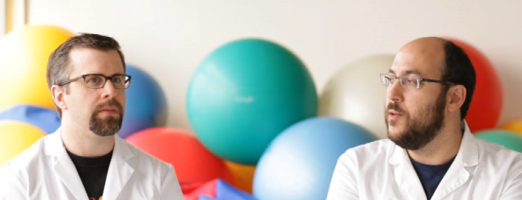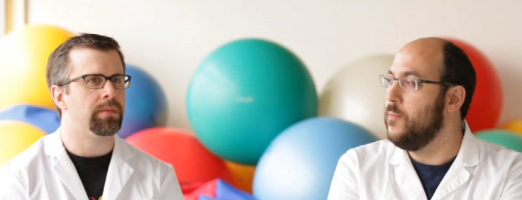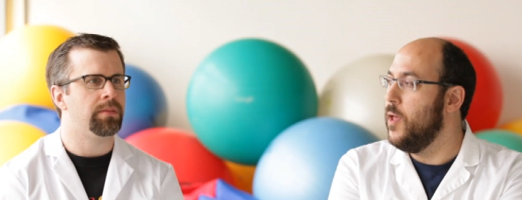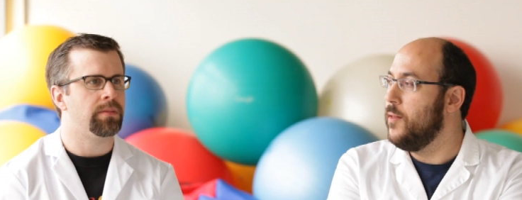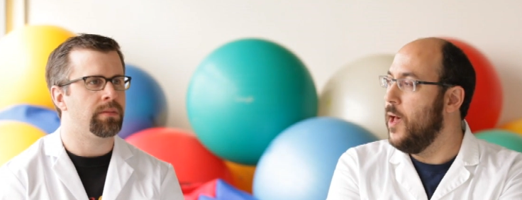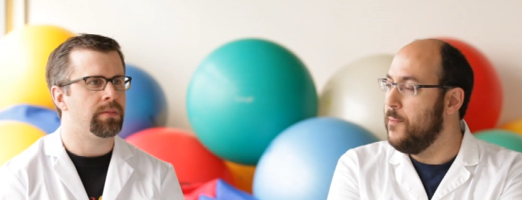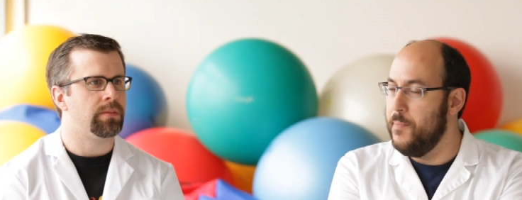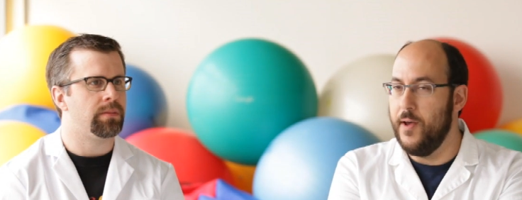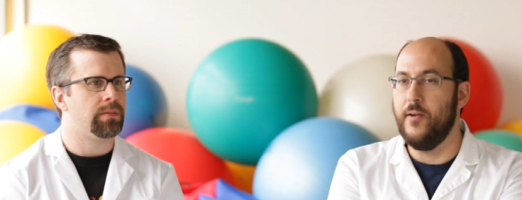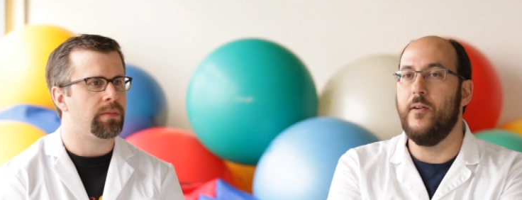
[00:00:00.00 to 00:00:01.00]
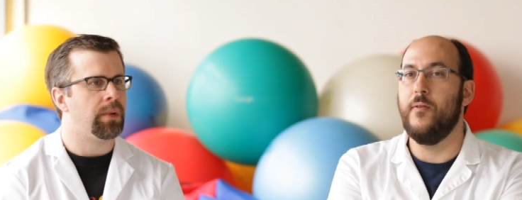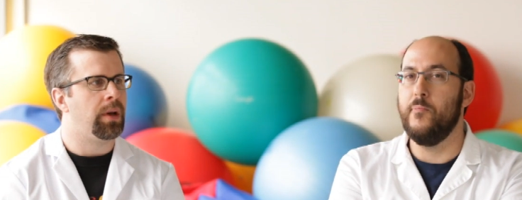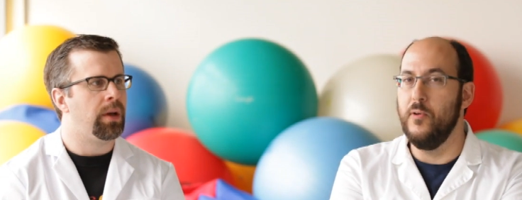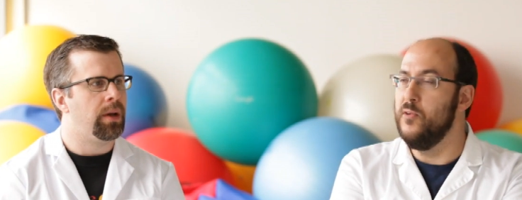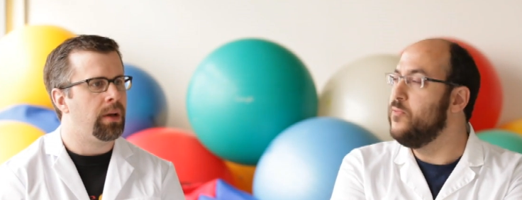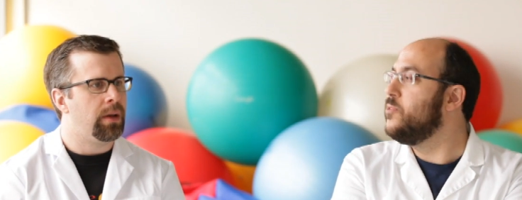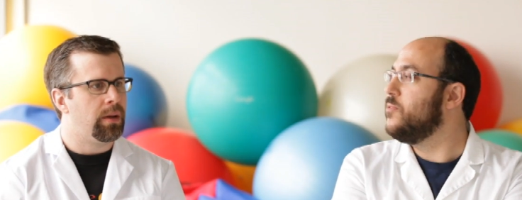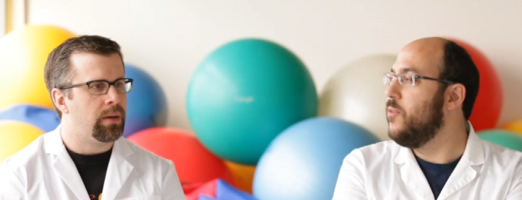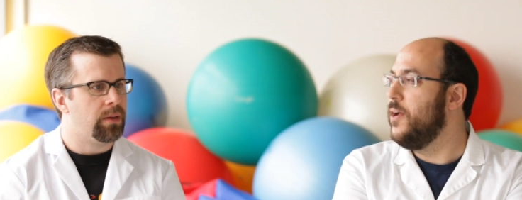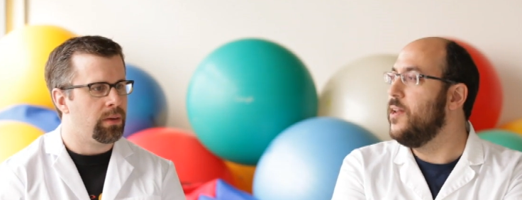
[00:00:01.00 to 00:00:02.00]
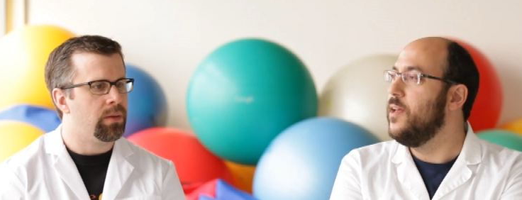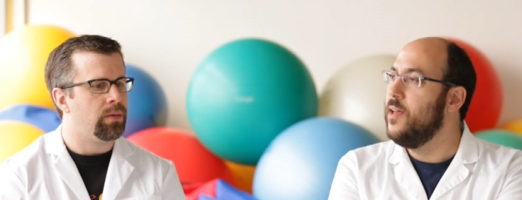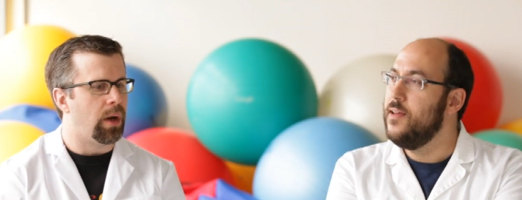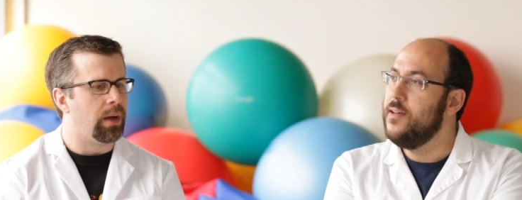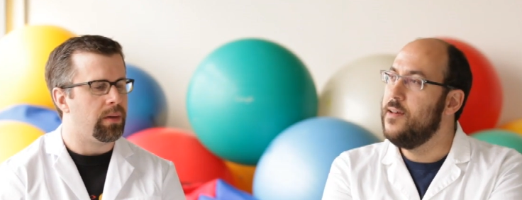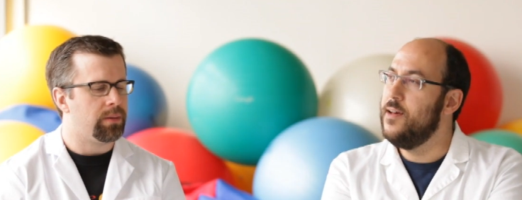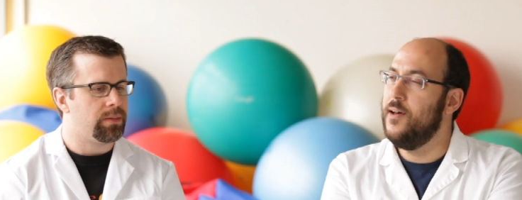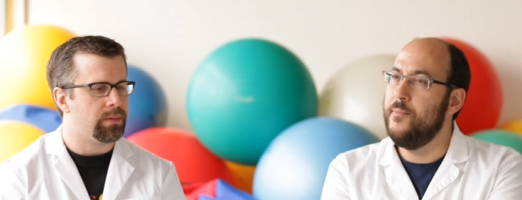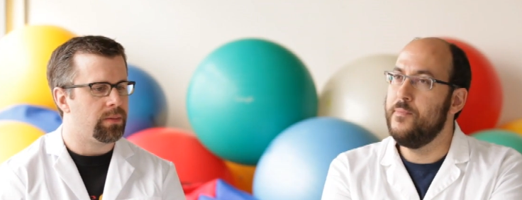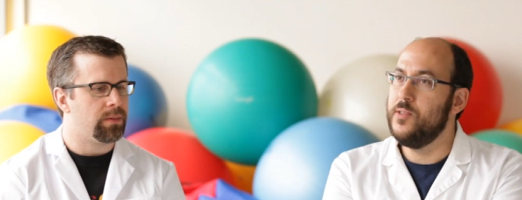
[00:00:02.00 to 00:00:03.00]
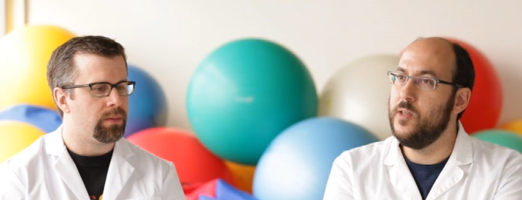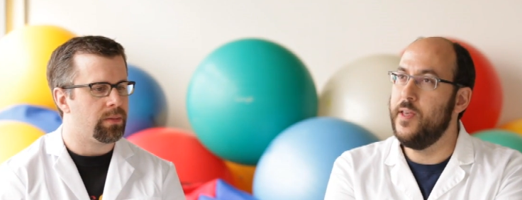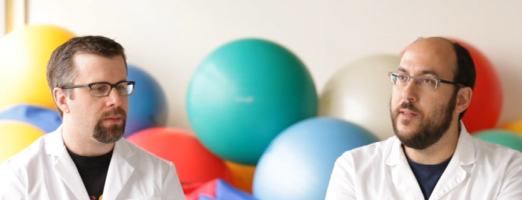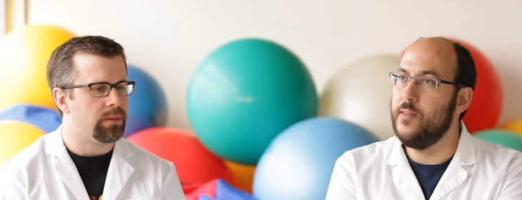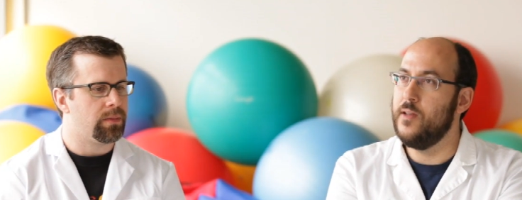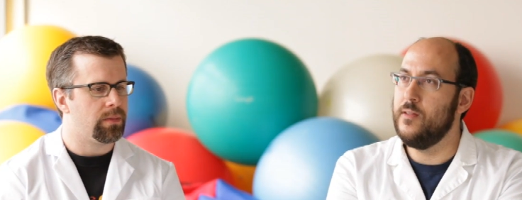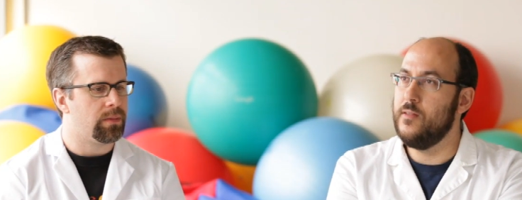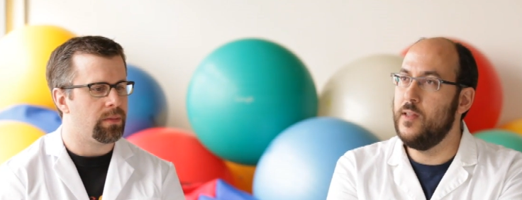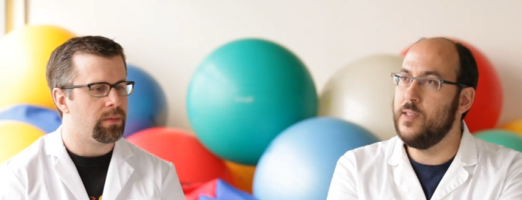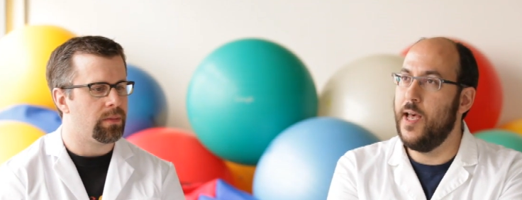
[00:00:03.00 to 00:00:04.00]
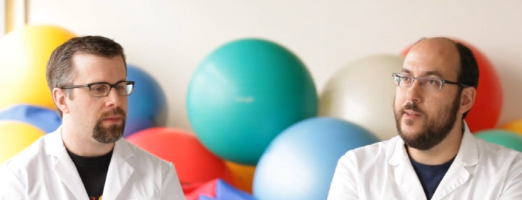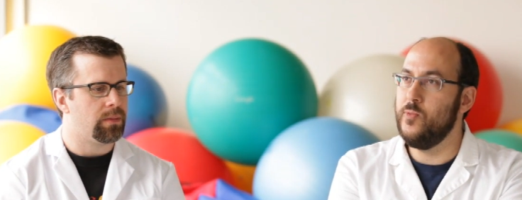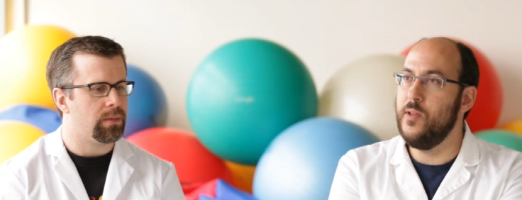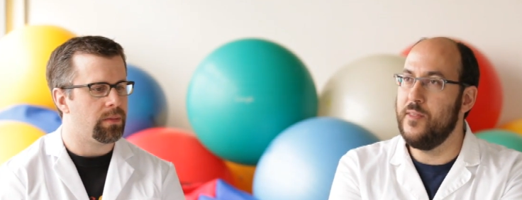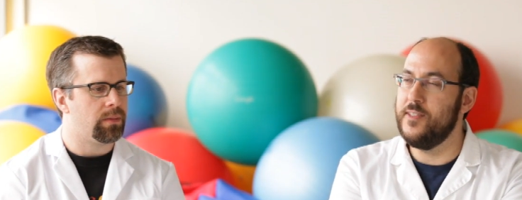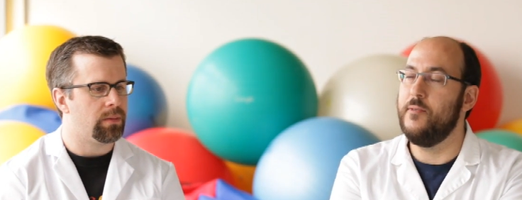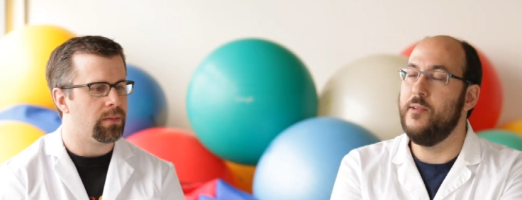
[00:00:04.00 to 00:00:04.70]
Speaker 1: and gotten better and improved, right? Right. So yeah, that's one of the things I